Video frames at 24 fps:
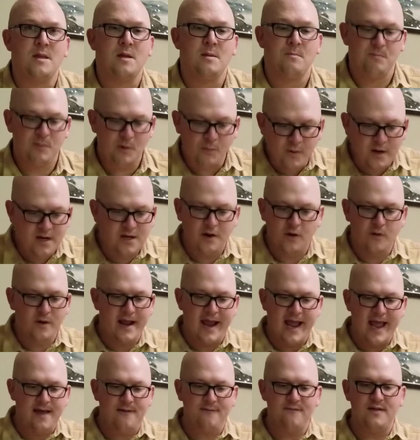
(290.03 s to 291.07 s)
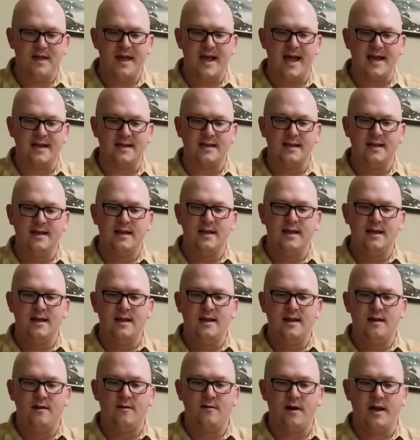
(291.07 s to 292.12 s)
But we don't have that,
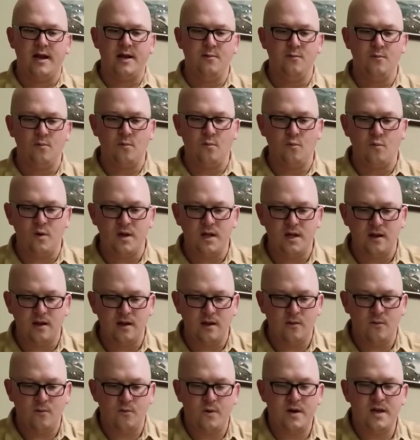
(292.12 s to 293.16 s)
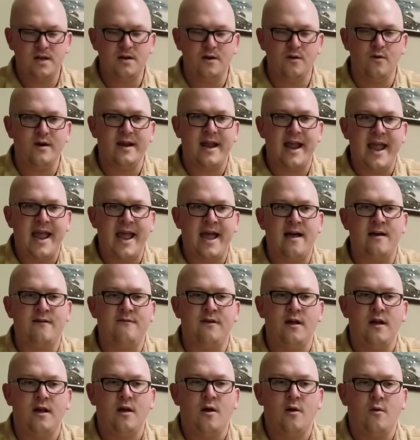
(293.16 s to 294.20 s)
right? We don't have
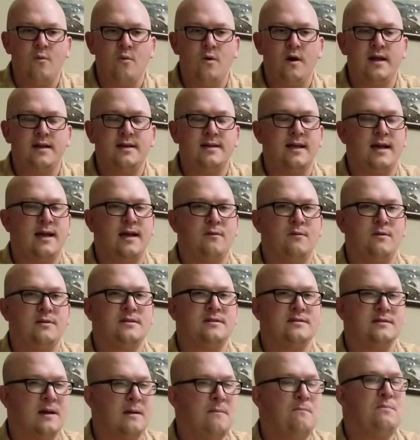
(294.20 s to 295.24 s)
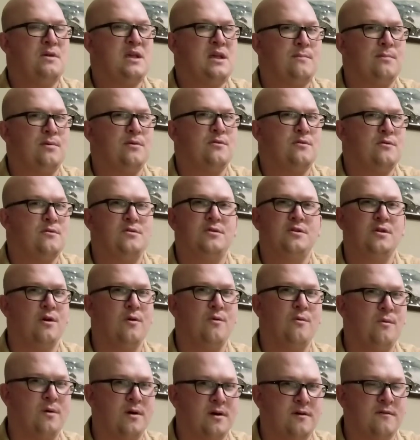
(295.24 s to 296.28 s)
what some people who
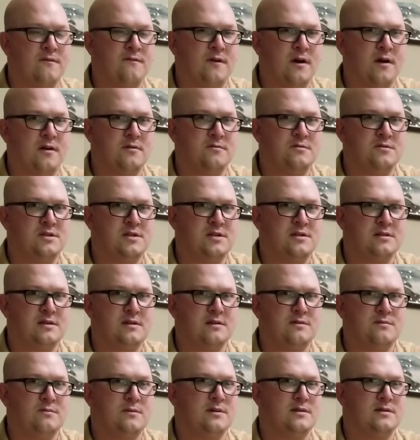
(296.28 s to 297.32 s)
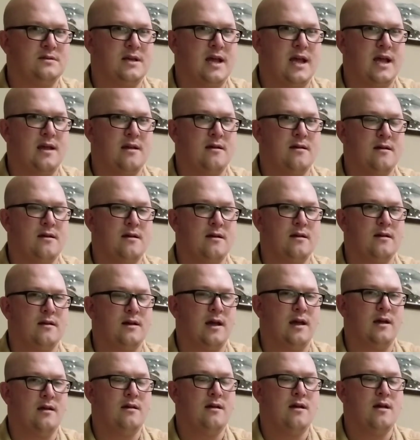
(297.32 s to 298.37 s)
don't want to follow Jesus would say.
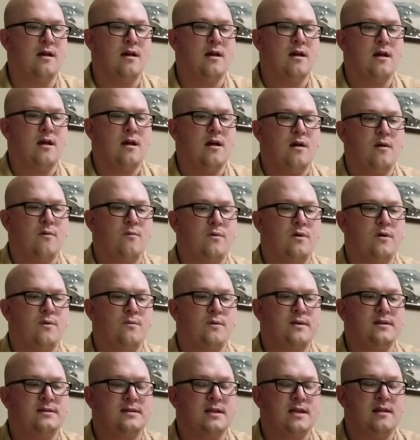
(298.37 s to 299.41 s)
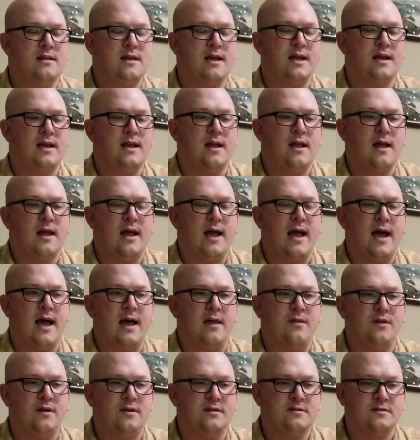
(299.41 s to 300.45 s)
Okay, we see that
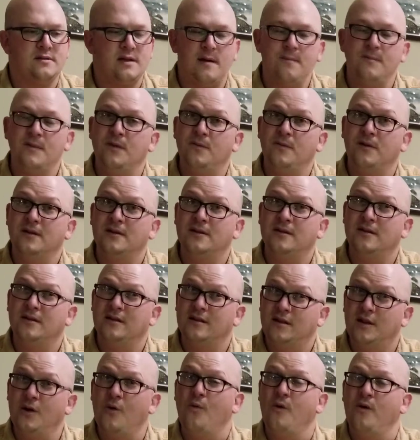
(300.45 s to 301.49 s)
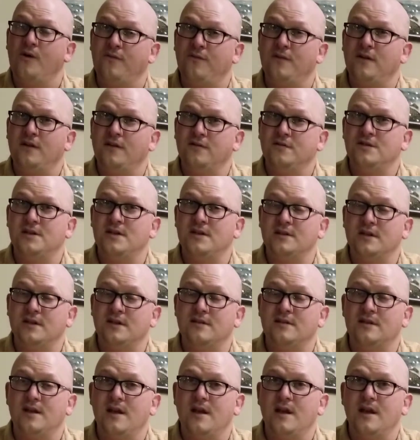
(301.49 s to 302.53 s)
there's some that don't want to follow
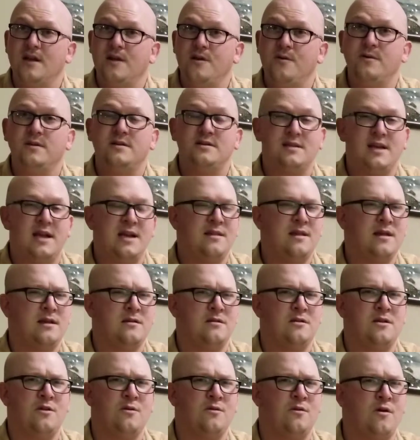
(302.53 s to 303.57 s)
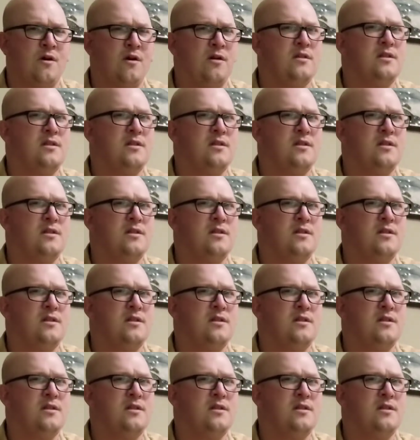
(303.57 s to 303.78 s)
Jesus, who would say that, all